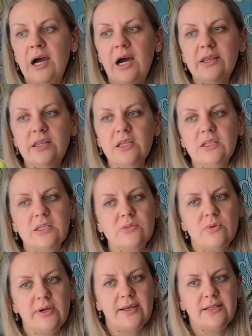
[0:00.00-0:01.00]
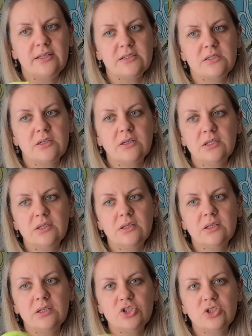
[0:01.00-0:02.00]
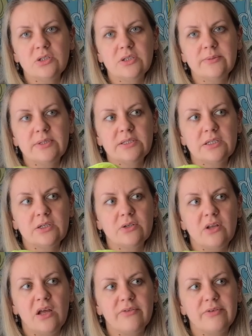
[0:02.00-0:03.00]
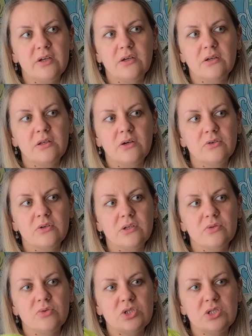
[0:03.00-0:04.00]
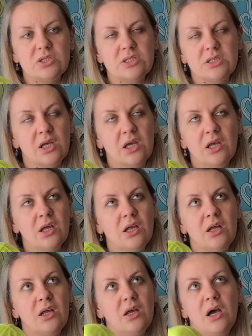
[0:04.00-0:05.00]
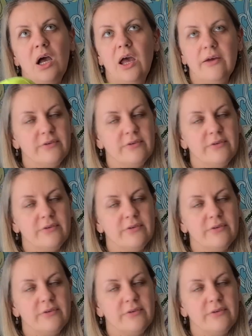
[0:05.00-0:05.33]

I think that's why I didn't start it initially, because I could not figure it out. It was just, I have